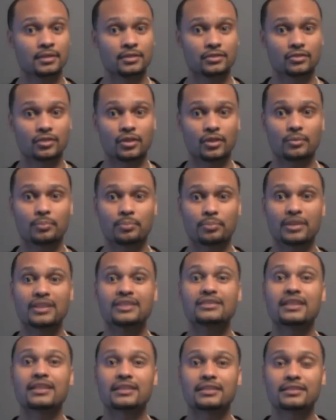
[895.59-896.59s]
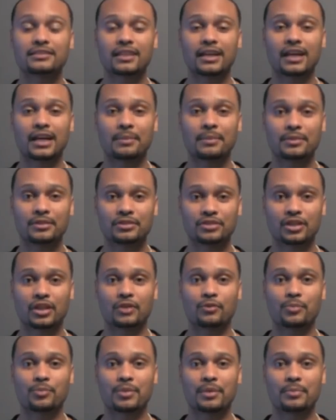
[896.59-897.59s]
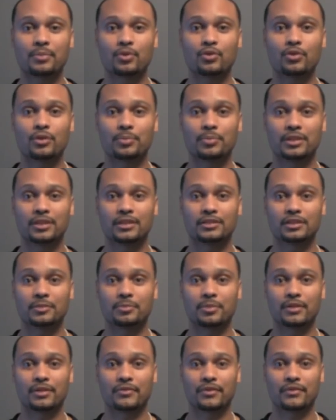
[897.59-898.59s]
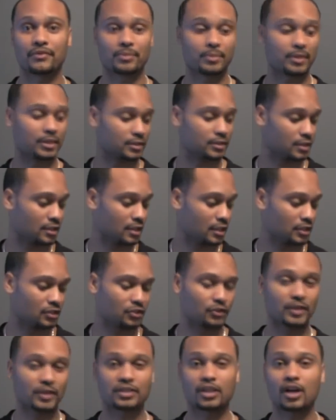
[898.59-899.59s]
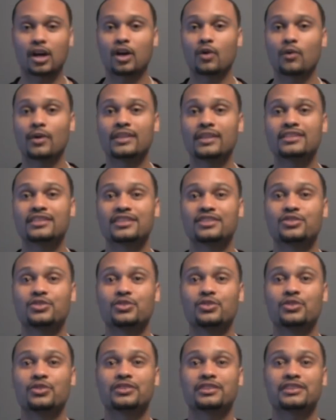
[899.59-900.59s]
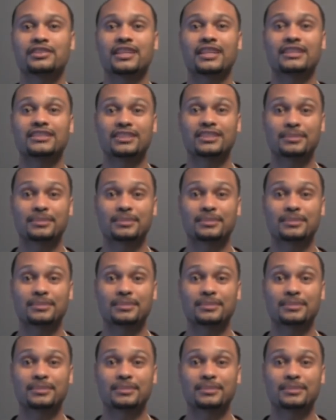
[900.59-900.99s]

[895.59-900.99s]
So please take the time and share it with people who could potentially benefit from this. So as always, it's to your success.